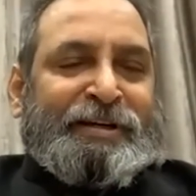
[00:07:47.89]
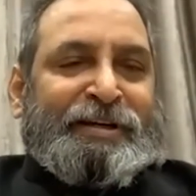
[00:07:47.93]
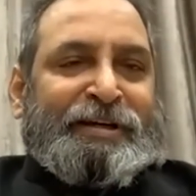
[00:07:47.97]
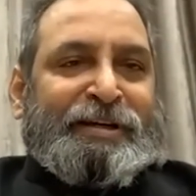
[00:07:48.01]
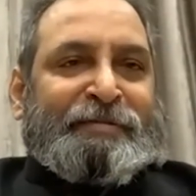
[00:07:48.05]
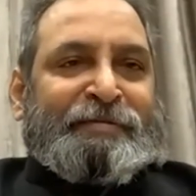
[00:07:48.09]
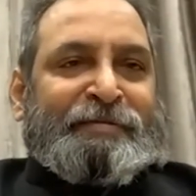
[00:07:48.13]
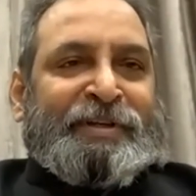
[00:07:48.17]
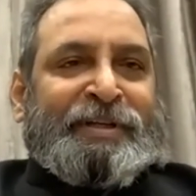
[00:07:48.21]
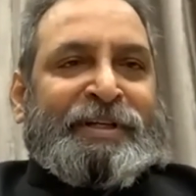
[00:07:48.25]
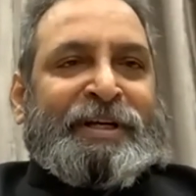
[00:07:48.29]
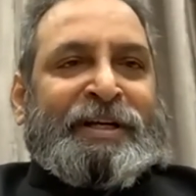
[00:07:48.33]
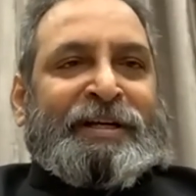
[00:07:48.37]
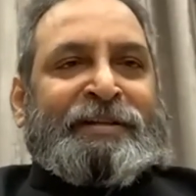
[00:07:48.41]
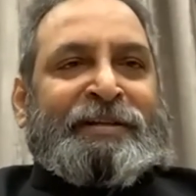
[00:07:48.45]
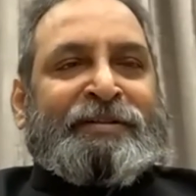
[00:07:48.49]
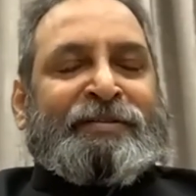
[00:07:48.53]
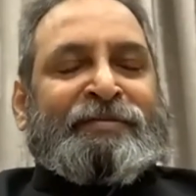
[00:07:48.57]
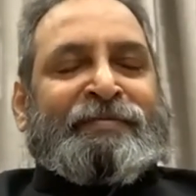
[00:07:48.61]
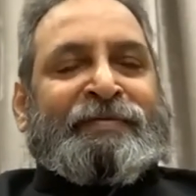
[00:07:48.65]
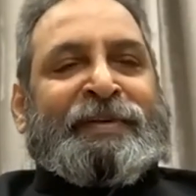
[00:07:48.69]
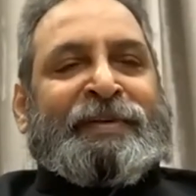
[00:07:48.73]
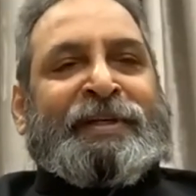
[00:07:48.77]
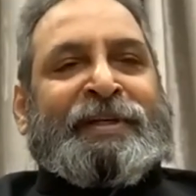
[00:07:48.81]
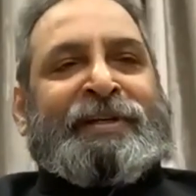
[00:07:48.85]
I mean, that is
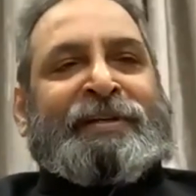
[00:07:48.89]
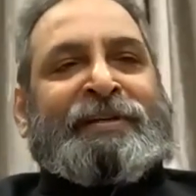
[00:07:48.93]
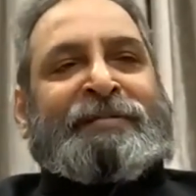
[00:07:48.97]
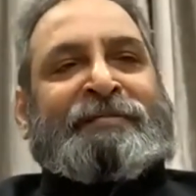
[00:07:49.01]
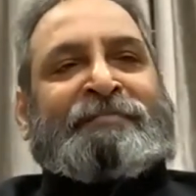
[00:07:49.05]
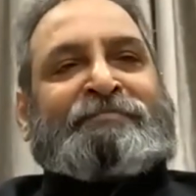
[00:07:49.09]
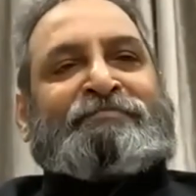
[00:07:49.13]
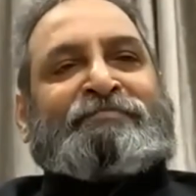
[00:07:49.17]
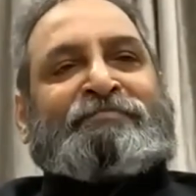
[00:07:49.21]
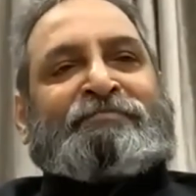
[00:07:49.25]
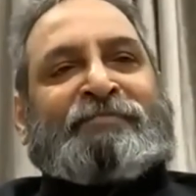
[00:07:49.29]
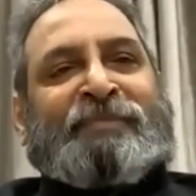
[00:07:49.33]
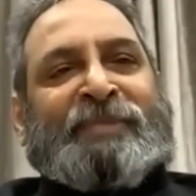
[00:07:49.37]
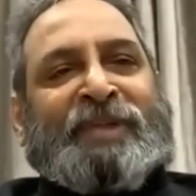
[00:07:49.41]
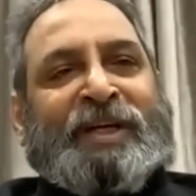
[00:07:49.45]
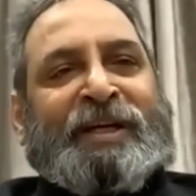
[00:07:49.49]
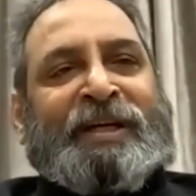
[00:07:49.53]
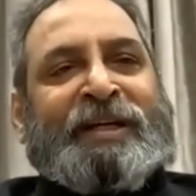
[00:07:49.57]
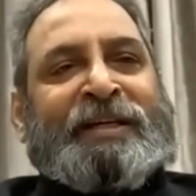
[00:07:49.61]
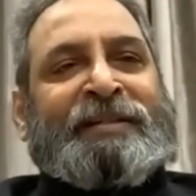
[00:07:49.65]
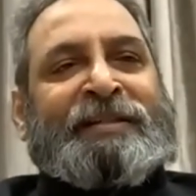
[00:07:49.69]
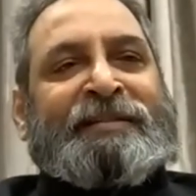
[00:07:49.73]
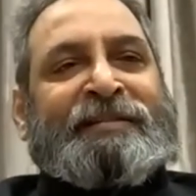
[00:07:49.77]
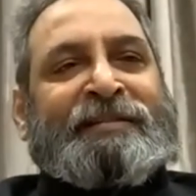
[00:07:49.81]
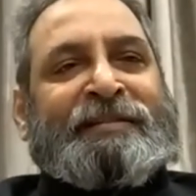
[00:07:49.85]
where
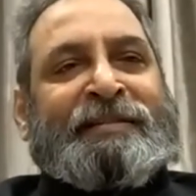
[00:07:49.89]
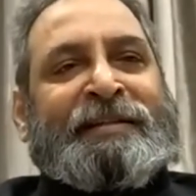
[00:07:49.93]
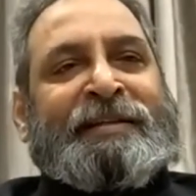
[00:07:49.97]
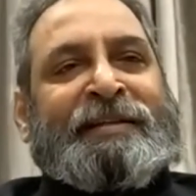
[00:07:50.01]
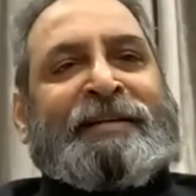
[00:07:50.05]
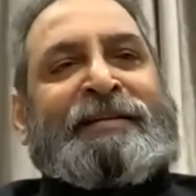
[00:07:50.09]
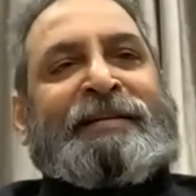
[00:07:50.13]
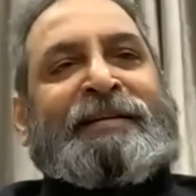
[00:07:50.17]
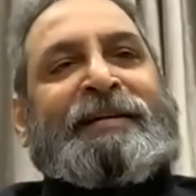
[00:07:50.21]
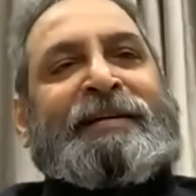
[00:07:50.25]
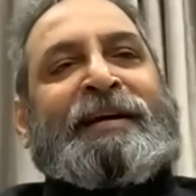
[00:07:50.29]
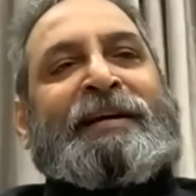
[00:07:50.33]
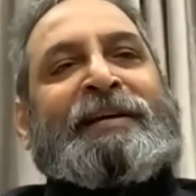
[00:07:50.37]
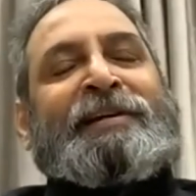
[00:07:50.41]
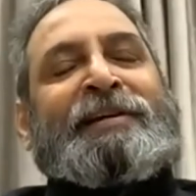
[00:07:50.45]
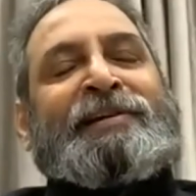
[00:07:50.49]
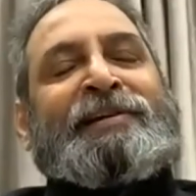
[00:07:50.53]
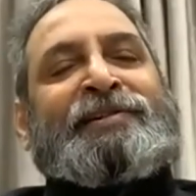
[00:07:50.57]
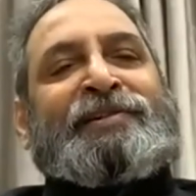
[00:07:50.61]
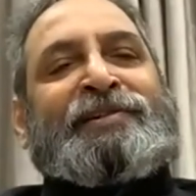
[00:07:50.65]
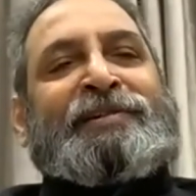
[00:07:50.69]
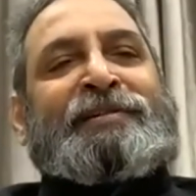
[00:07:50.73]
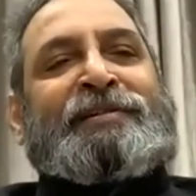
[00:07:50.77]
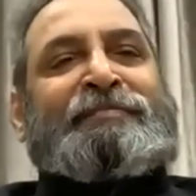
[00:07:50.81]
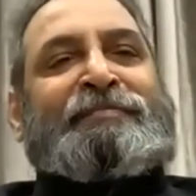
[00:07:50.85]
I see the
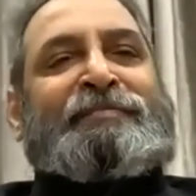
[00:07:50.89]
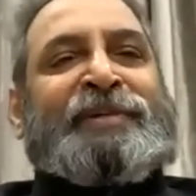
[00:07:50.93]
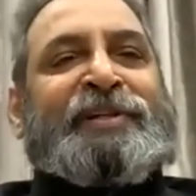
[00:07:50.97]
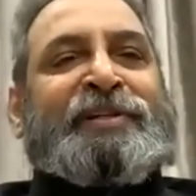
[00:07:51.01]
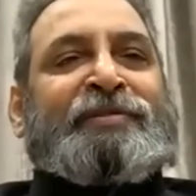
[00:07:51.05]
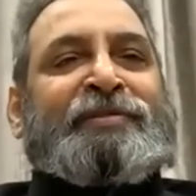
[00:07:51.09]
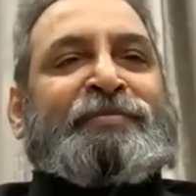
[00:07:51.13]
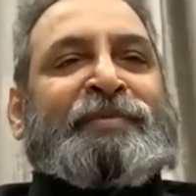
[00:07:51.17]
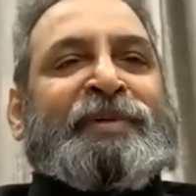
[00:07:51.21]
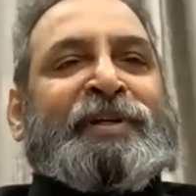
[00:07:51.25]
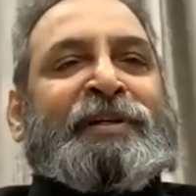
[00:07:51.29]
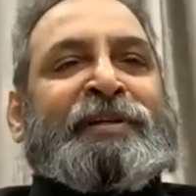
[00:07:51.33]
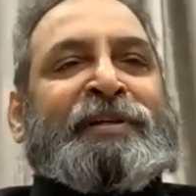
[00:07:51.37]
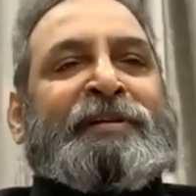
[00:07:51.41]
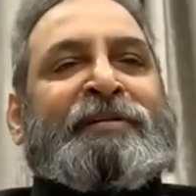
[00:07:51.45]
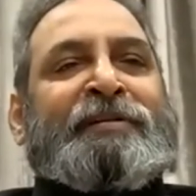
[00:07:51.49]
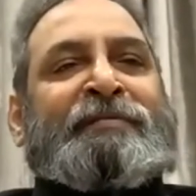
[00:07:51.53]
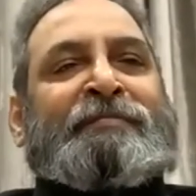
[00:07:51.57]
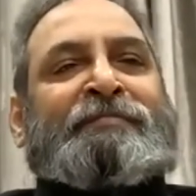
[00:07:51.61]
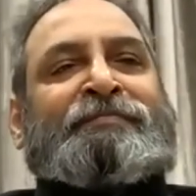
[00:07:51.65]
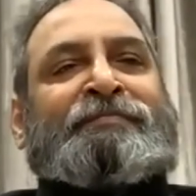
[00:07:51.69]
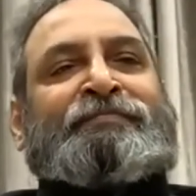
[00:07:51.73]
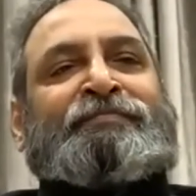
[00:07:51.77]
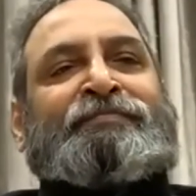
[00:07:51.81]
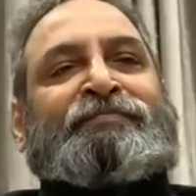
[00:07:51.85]
connection between
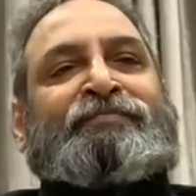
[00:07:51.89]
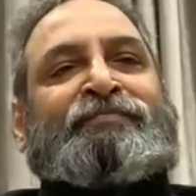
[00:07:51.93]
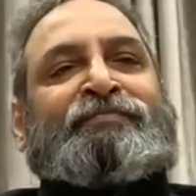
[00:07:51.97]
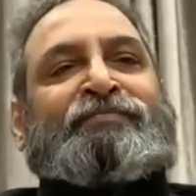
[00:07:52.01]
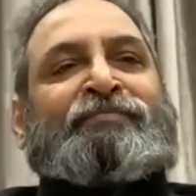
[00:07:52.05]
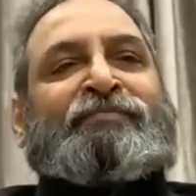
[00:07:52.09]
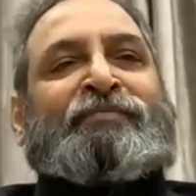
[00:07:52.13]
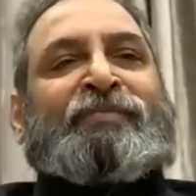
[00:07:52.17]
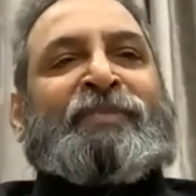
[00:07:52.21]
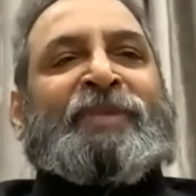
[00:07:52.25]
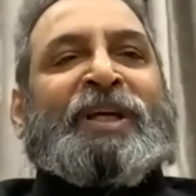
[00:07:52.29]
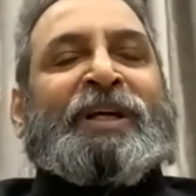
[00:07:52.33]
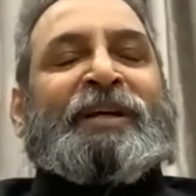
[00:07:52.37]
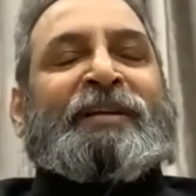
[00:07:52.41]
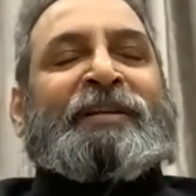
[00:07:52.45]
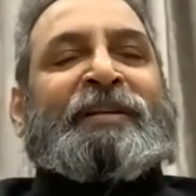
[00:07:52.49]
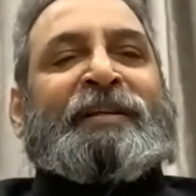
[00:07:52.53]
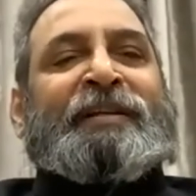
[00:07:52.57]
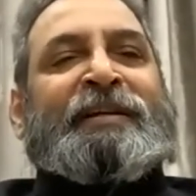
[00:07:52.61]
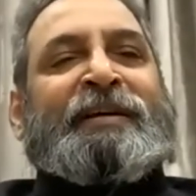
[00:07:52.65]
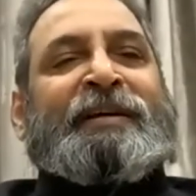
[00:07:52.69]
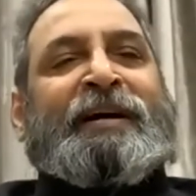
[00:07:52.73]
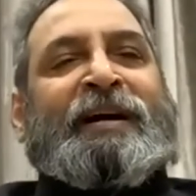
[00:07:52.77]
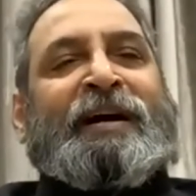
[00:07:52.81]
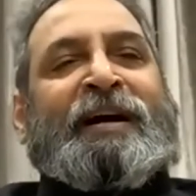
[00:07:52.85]

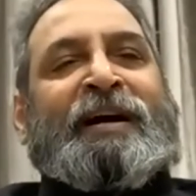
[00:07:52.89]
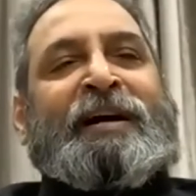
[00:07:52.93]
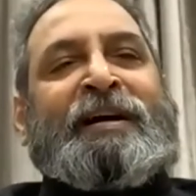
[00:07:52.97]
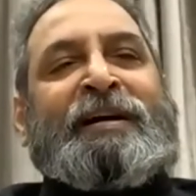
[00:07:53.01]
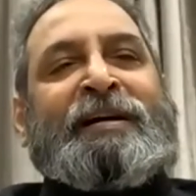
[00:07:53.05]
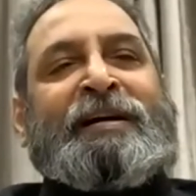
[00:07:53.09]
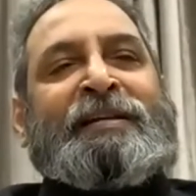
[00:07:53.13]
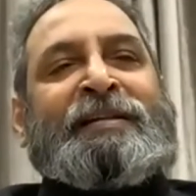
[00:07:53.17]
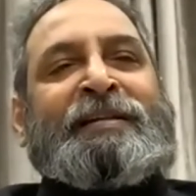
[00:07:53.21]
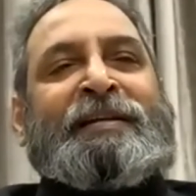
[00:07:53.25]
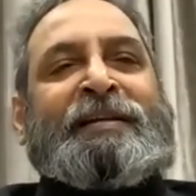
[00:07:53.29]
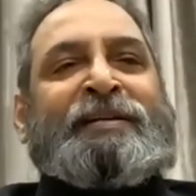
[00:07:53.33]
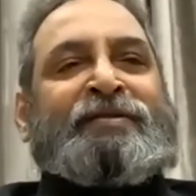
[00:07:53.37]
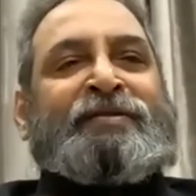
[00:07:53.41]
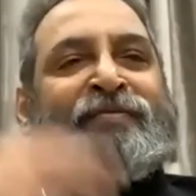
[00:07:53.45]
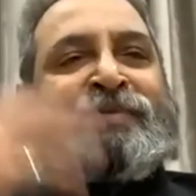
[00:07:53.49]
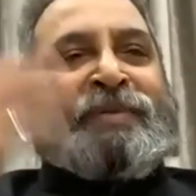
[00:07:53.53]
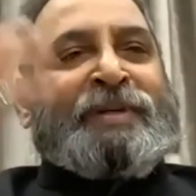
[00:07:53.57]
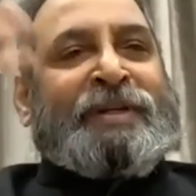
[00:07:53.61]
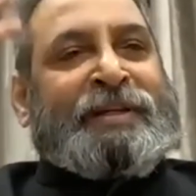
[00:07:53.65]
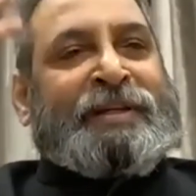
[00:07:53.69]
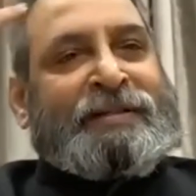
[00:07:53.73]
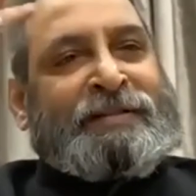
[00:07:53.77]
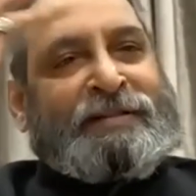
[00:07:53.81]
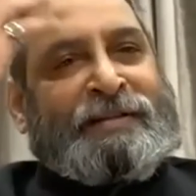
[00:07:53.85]
the heart as
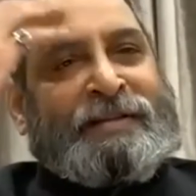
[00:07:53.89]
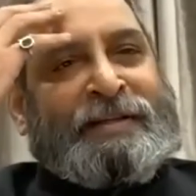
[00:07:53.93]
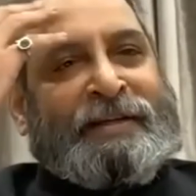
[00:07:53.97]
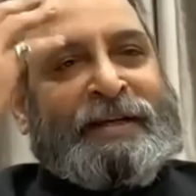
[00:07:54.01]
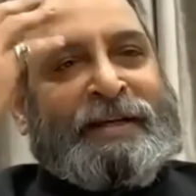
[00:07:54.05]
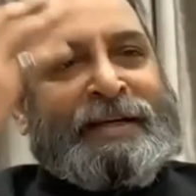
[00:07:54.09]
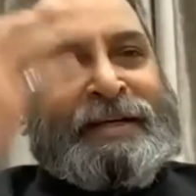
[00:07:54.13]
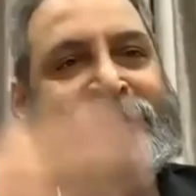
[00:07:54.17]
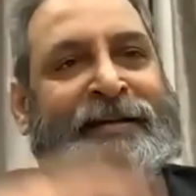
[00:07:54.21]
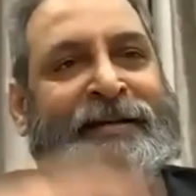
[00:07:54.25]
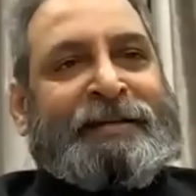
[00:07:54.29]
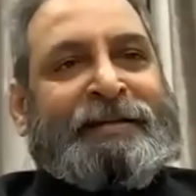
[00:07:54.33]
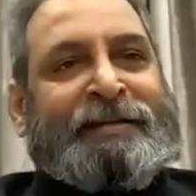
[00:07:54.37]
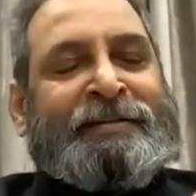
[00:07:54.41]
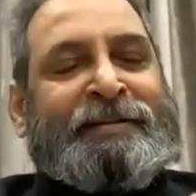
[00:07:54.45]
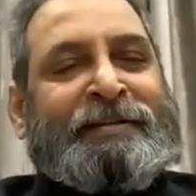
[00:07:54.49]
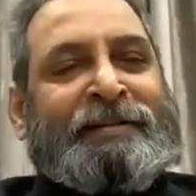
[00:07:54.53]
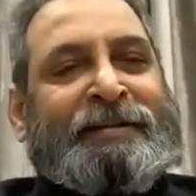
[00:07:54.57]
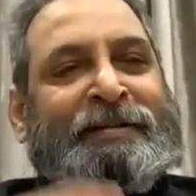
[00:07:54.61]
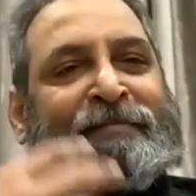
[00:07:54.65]
well as the head.